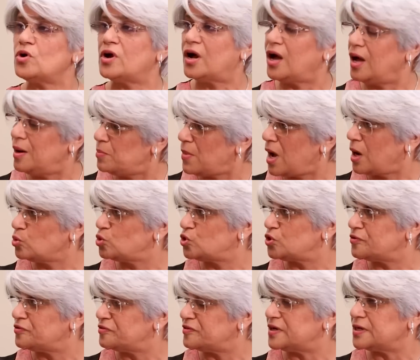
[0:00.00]
to come
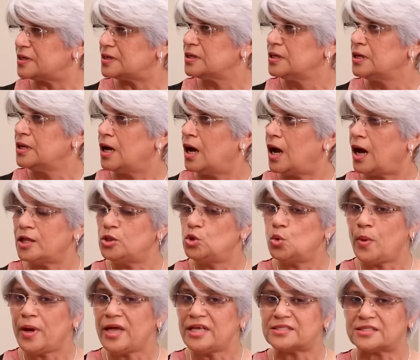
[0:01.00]
out of it.
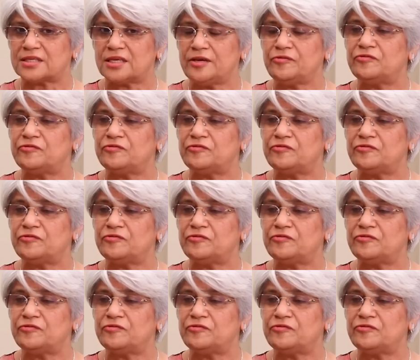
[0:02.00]
Otherwise,